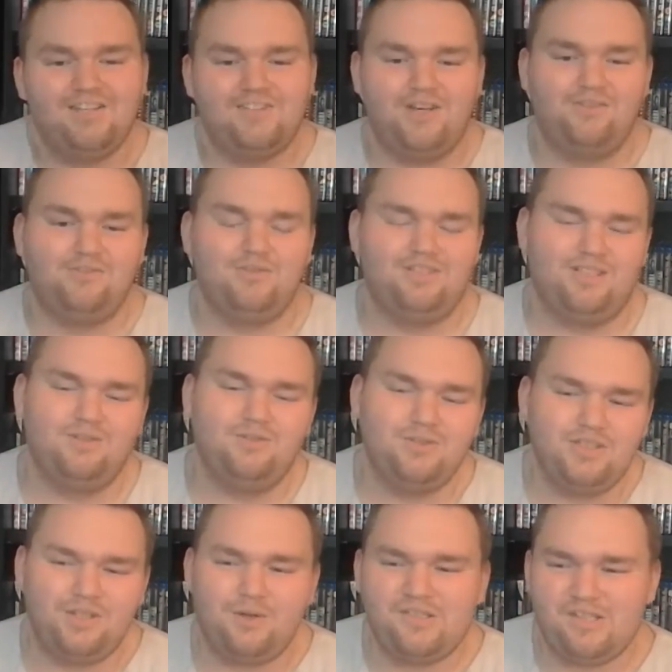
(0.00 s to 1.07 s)
so everyone was like, oh,
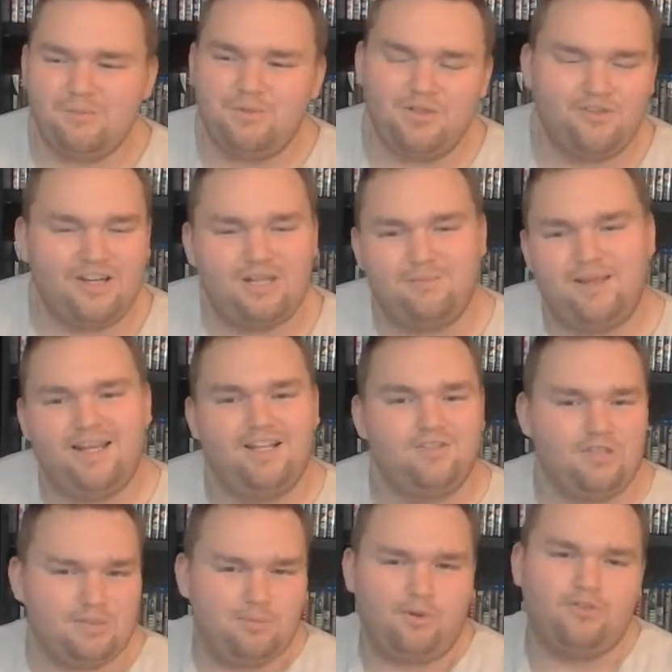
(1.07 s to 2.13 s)
you know, it's computer
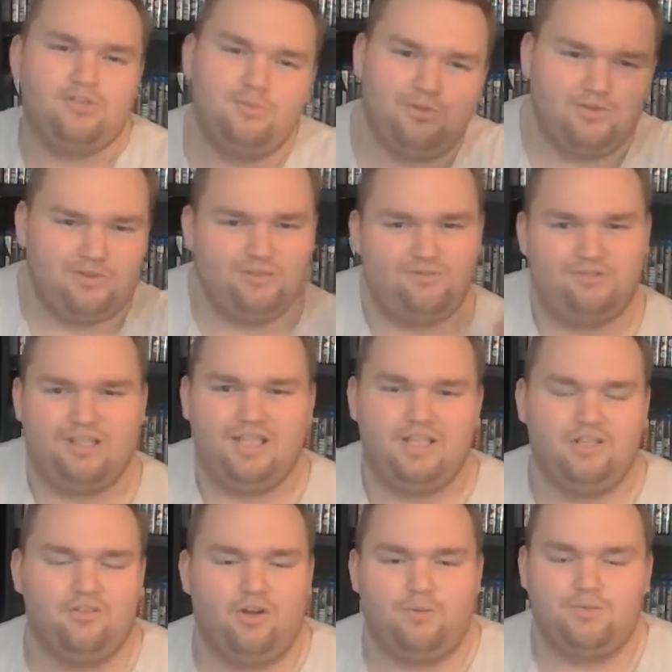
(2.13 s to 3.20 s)
animated, so it's possible to
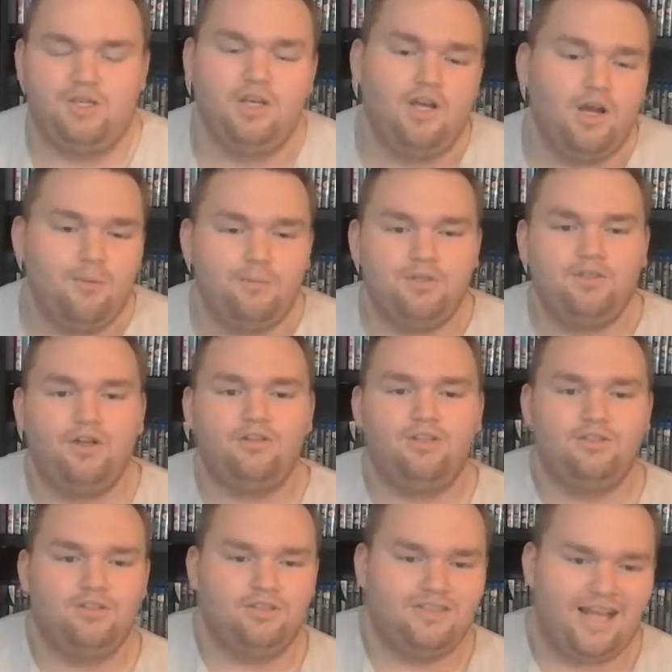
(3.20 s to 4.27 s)
fling your arms. But
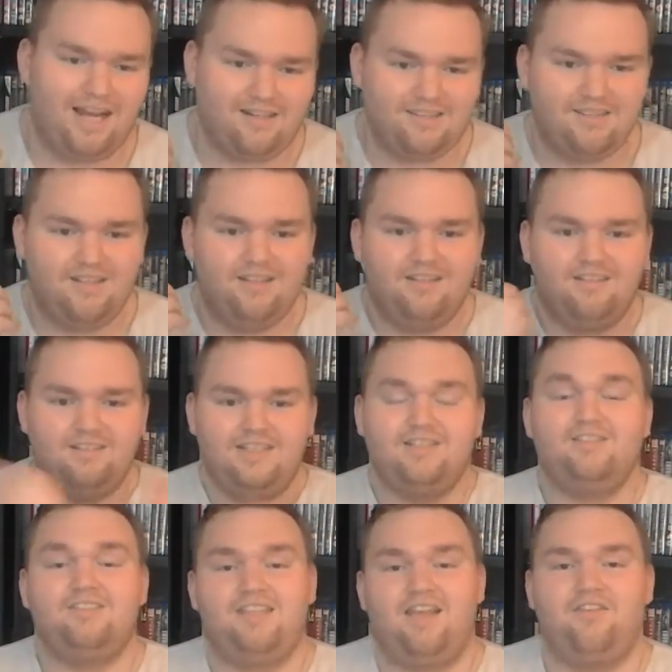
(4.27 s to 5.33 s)
no, the actor,
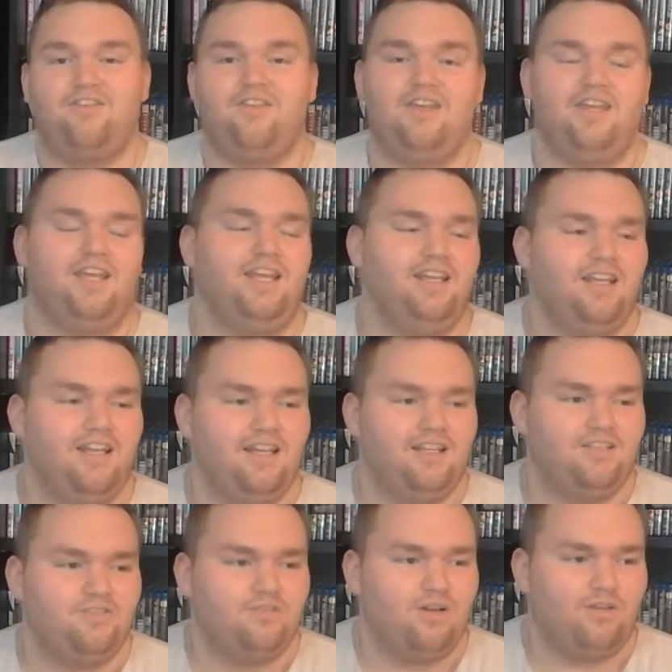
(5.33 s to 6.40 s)
Neil
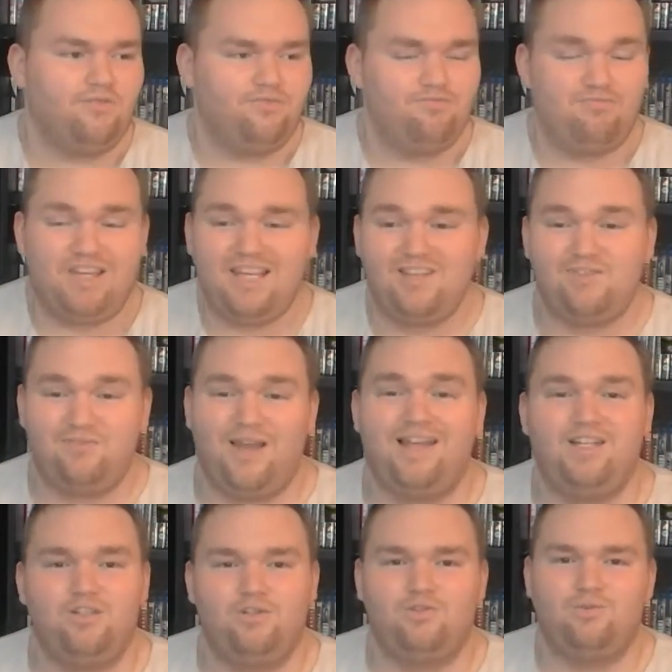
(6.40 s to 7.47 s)
Sethi, I think he's
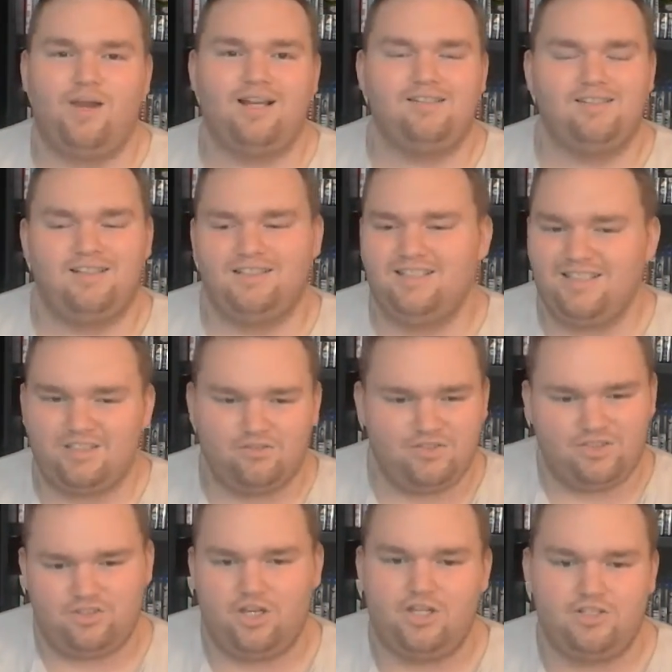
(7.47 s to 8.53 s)
fairly new to acting. I didn't get to
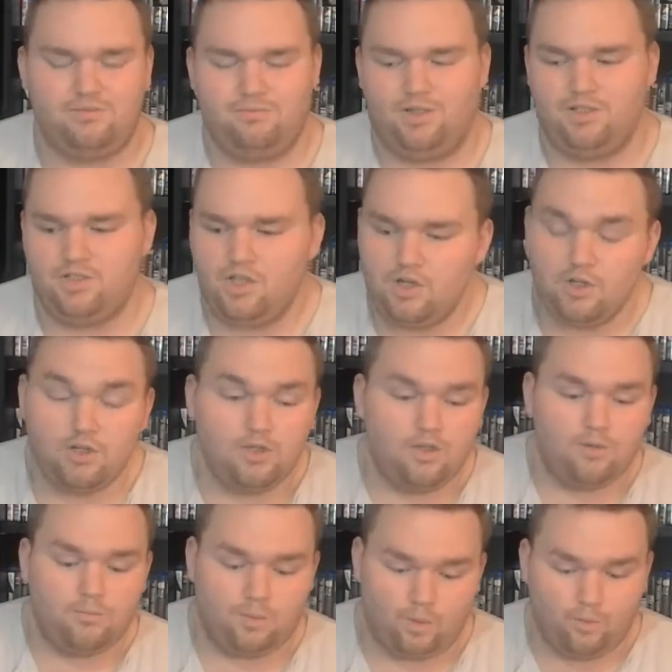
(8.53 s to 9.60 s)
research him much.
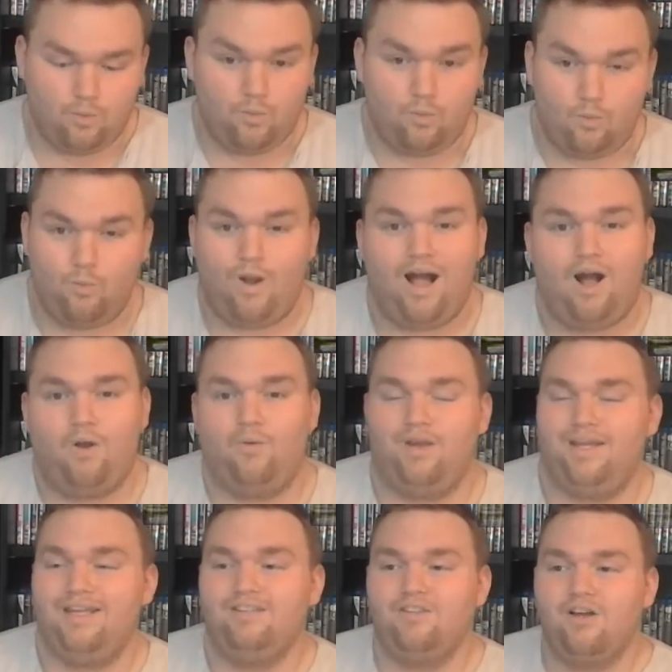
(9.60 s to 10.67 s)
But wow,
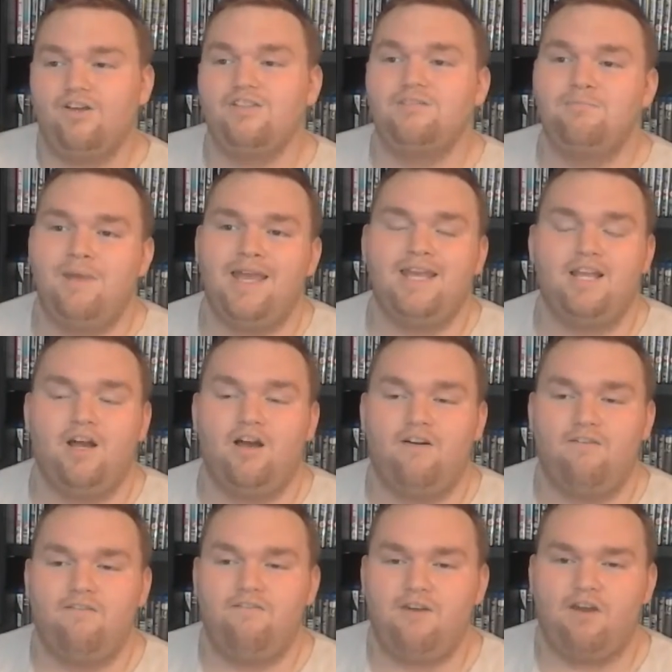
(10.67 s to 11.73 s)
he does make
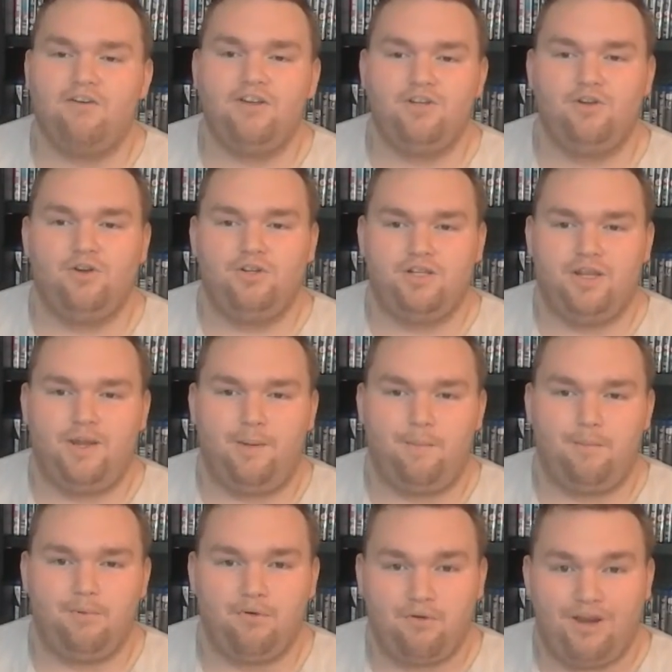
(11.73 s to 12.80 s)
a very good
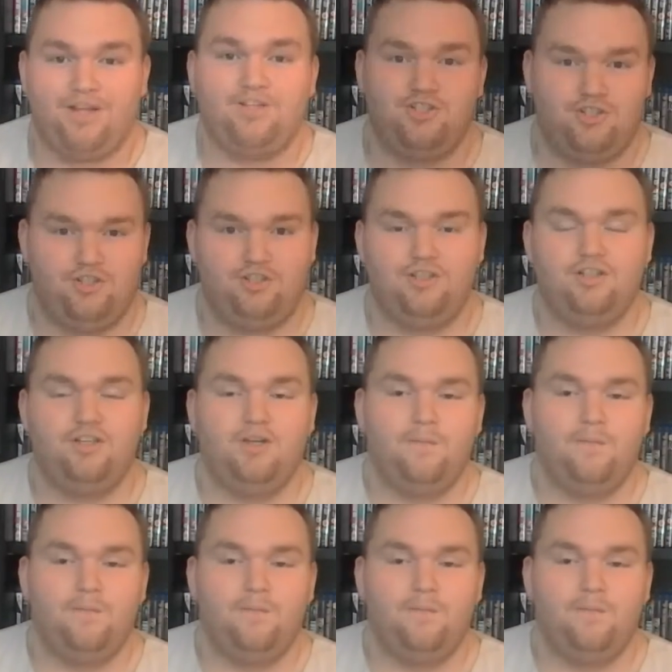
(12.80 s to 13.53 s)
impression